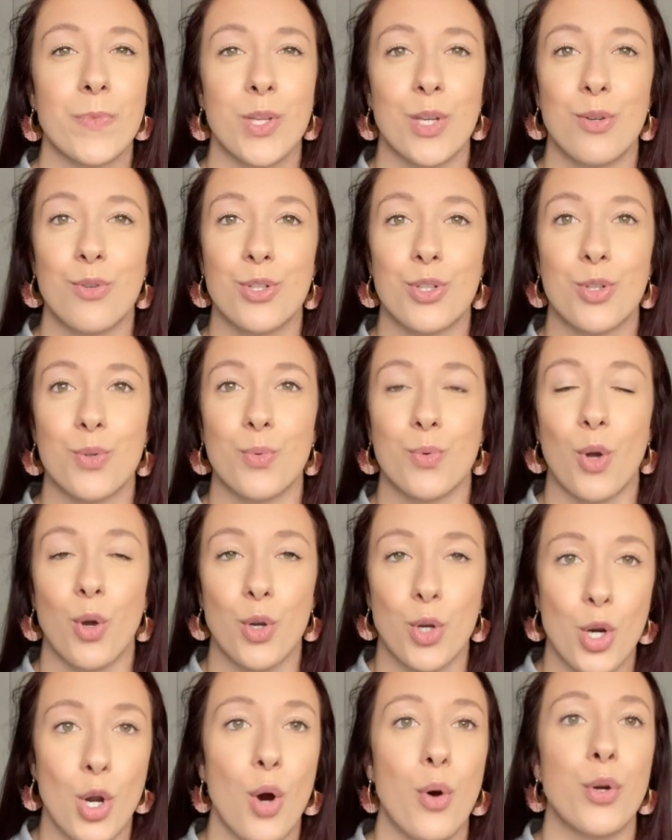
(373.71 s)
You just
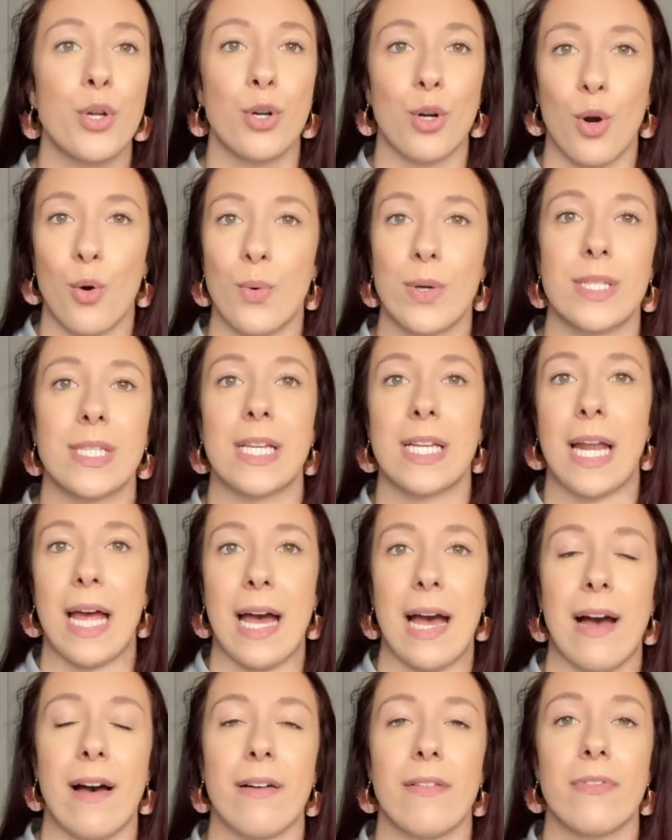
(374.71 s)
know you're always gonna
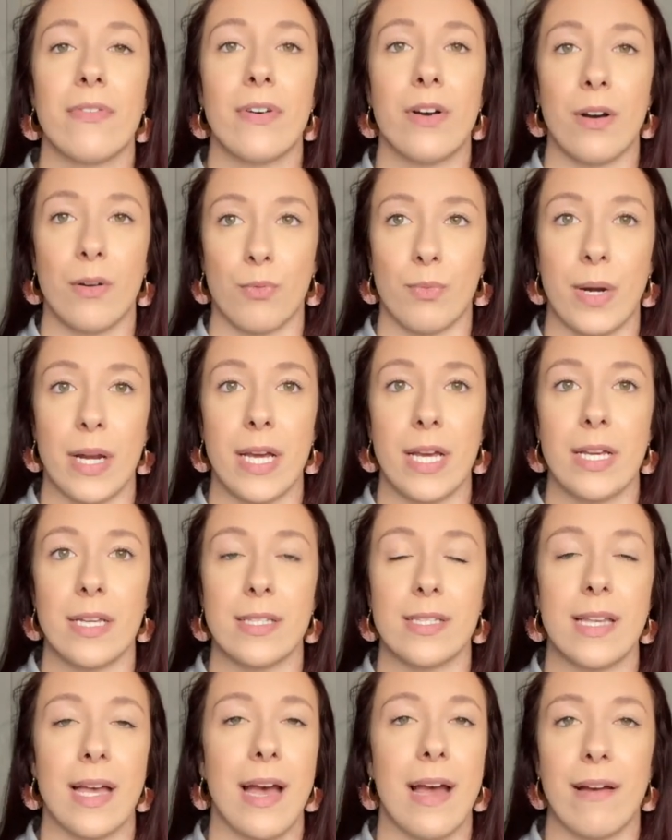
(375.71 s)
have a
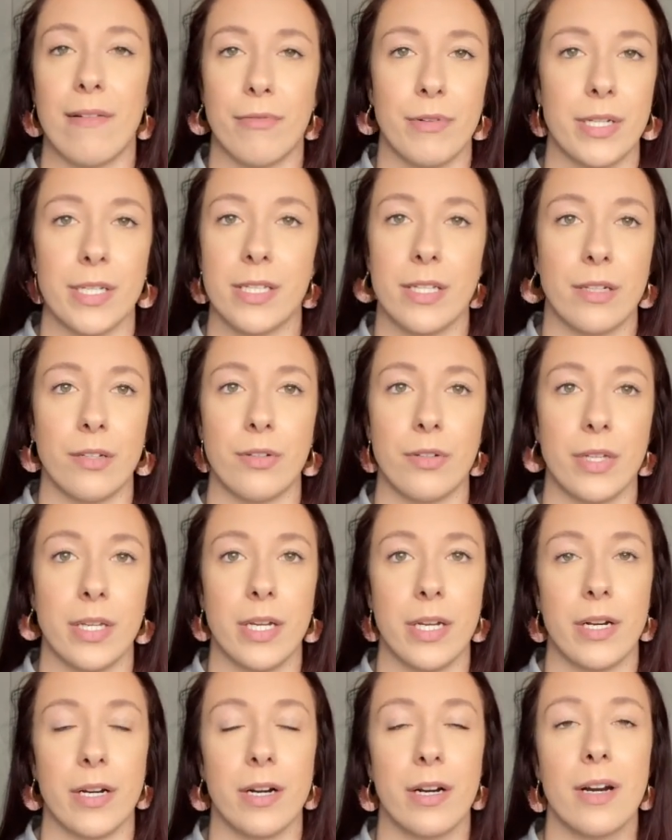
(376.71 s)
raise every single
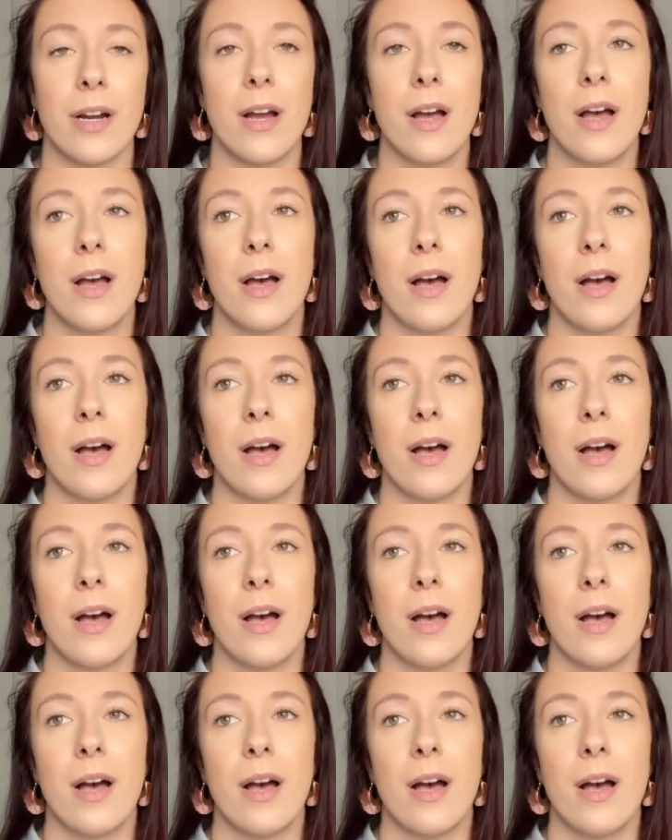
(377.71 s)
year.